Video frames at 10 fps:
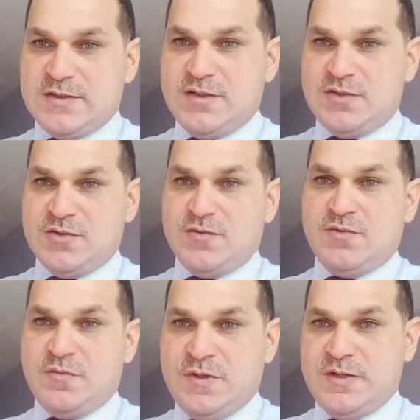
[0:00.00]
lesion or
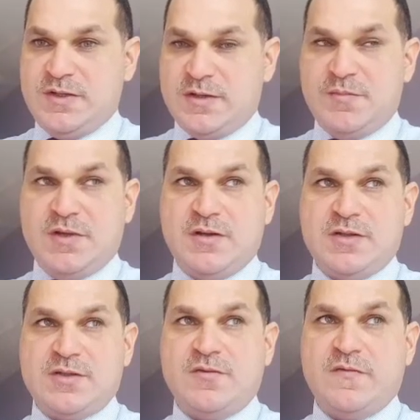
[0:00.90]
beaded
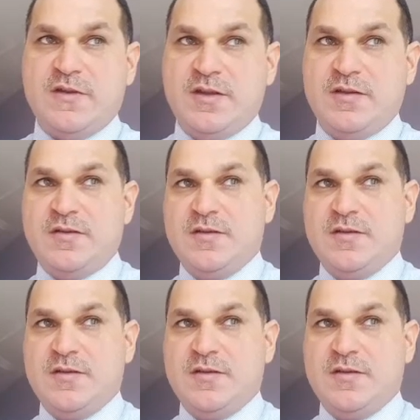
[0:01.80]
appearance of the